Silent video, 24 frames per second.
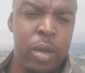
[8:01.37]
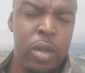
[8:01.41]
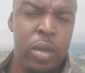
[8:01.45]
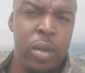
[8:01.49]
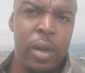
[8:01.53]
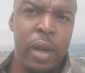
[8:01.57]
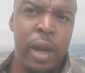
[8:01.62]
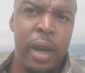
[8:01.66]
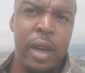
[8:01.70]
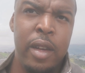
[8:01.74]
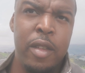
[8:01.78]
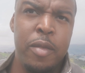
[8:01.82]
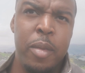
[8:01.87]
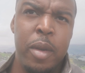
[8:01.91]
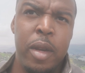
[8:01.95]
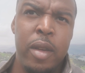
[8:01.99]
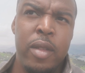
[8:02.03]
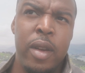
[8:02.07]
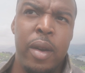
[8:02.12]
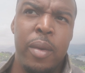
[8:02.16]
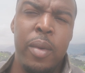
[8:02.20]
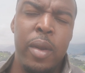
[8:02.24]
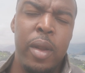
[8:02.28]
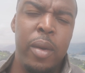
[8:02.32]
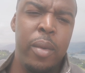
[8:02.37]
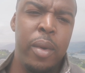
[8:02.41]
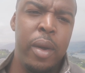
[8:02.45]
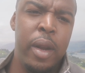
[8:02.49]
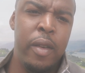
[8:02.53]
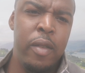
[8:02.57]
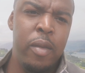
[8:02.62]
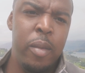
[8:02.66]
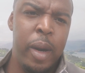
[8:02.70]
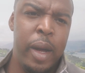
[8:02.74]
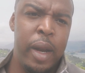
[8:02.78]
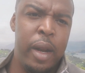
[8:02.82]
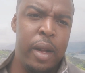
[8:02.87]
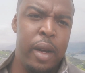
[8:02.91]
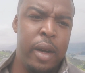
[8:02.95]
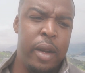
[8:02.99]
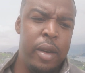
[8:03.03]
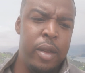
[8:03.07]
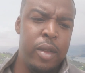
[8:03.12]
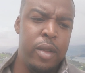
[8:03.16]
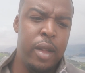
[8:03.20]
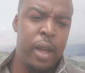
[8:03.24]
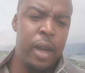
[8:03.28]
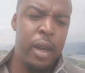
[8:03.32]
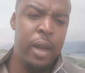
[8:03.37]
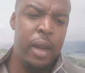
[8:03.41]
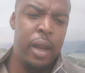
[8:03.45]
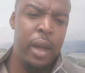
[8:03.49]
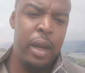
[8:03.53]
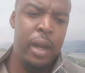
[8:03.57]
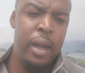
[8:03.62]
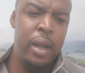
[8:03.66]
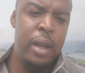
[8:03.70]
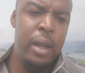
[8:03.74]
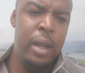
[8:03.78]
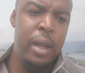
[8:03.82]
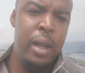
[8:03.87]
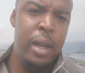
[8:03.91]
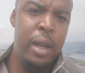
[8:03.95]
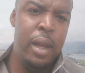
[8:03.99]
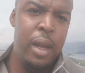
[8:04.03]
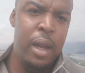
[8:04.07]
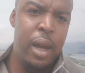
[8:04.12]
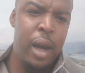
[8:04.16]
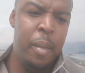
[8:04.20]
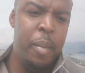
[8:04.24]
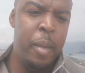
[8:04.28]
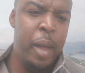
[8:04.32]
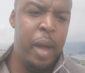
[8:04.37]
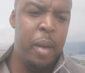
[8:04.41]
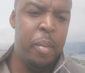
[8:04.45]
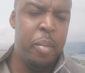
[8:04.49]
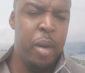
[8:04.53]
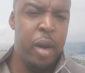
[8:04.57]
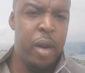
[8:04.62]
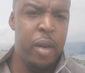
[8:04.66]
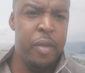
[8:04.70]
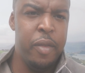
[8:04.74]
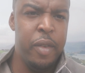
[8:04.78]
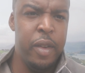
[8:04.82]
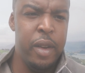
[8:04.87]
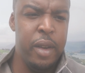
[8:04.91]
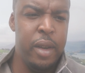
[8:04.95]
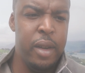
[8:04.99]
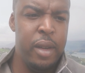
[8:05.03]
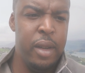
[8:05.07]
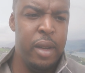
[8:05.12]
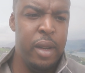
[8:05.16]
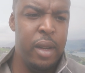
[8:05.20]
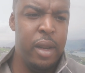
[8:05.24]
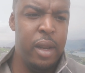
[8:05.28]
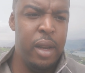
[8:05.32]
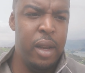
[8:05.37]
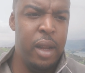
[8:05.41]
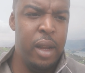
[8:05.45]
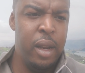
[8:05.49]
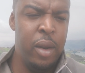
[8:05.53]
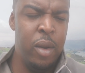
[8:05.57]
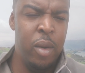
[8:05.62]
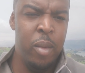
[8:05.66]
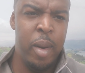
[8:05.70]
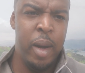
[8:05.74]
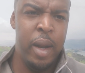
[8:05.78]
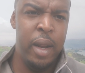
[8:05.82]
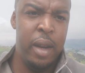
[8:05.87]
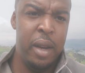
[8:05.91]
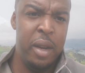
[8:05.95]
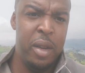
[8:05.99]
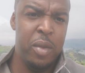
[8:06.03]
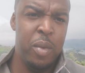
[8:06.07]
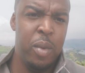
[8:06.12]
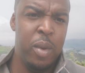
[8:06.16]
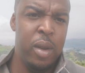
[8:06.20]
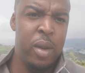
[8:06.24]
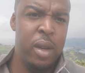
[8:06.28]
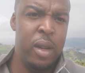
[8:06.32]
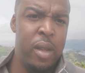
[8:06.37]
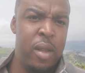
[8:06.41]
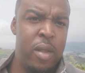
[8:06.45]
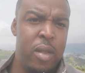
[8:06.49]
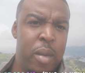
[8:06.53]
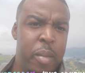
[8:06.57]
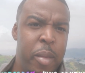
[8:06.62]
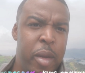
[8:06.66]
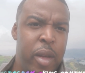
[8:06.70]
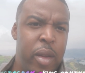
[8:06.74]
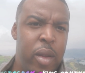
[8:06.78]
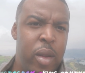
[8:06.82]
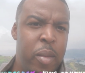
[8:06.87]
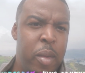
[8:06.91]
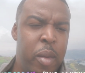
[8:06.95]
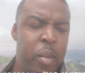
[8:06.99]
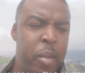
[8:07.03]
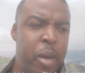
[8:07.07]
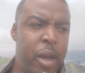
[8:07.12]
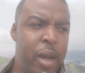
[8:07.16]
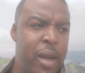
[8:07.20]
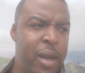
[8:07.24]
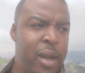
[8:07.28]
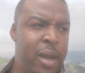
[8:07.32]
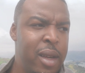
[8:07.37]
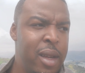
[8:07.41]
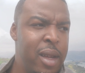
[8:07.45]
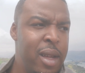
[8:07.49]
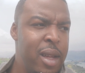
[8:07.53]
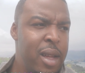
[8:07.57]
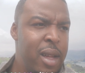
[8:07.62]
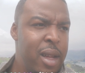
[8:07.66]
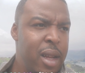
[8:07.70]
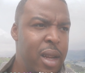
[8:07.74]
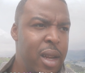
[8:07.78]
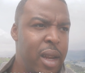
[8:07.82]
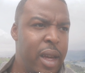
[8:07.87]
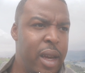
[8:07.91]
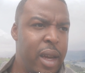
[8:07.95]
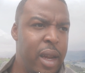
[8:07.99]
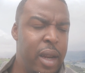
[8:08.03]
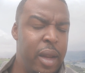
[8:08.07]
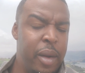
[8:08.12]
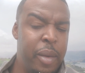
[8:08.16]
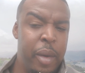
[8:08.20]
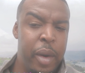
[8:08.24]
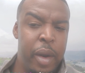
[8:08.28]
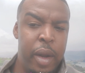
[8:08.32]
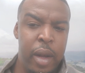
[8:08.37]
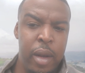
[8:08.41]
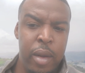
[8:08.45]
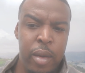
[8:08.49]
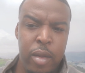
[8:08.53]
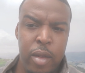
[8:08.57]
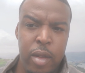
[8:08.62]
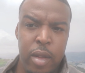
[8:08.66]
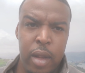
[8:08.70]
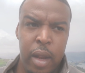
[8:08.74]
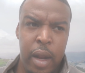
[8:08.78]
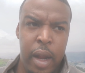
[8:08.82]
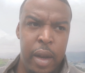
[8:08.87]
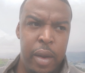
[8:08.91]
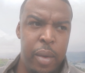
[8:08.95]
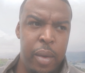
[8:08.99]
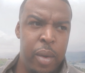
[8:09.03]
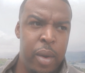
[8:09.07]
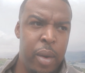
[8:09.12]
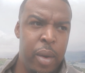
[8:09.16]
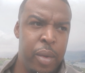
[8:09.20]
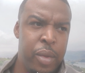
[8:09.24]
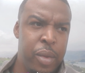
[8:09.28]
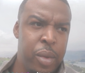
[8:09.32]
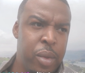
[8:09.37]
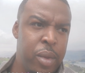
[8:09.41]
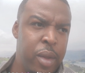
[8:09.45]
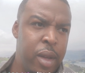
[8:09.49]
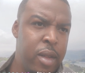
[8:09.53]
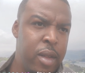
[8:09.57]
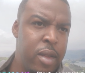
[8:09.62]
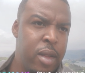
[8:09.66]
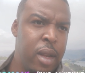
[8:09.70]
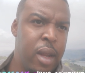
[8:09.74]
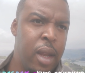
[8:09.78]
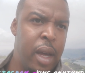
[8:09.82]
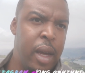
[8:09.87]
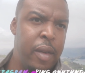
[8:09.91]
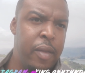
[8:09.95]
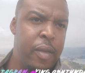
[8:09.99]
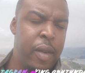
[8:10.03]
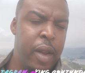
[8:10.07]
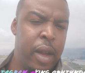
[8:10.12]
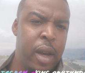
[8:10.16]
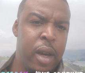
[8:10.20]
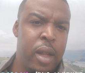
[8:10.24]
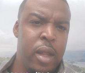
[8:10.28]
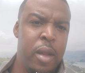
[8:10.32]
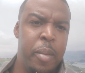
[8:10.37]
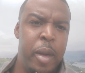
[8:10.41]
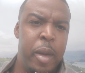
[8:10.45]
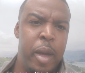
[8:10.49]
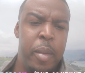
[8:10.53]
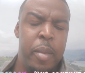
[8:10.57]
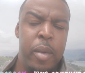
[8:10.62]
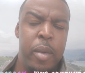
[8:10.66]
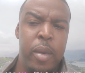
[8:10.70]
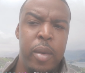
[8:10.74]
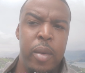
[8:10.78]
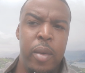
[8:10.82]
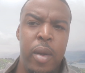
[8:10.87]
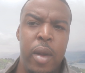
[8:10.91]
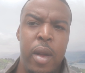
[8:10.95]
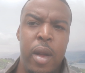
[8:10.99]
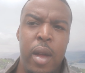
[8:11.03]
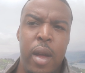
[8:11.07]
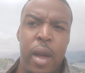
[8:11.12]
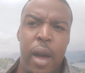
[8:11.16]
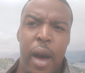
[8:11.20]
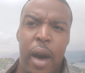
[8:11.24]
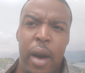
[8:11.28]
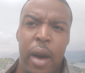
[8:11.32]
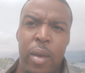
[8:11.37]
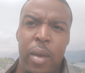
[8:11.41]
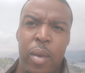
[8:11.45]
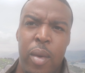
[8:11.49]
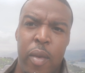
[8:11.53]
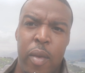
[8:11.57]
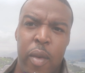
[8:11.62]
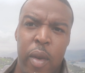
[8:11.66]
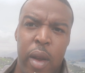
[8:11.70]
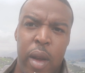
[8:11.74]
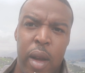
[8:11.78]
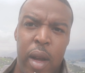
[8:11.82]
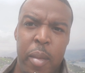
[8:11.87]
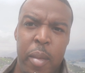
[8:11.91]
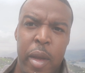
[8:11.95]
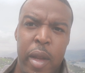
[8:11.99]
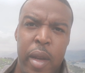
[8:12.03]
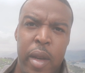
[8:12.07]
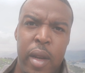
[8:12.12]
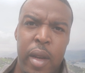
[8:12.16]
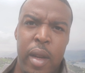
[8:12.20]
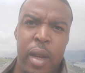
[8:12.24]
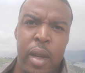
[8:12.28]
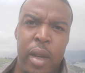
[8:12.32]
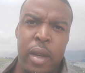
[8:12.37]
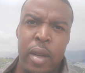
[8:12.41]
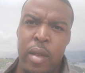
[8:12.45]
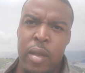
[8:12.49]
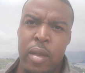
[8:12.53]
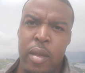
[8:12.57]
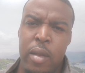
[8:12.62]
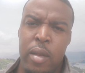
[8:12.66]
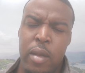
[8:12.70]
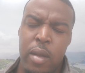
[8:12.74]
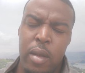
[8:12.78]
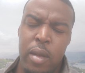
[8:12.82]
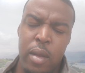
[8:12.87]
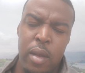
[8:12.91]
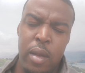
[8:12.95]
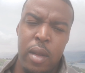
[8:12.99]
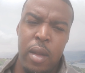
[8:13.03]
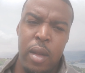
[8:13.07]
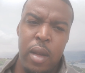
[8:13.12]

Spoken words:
with you guys because I really want everybody to understand that I'm not perfect. Nobody in this world is. I'm a human being like anyone else, and I do go through things in life like other people. How you overcome it is,